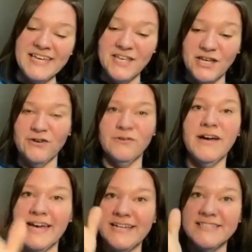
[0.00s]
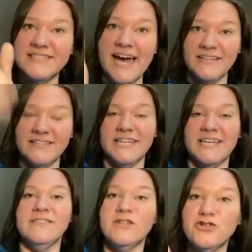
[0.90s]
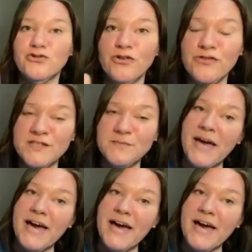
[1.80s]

Thank you. Exactly. The truth is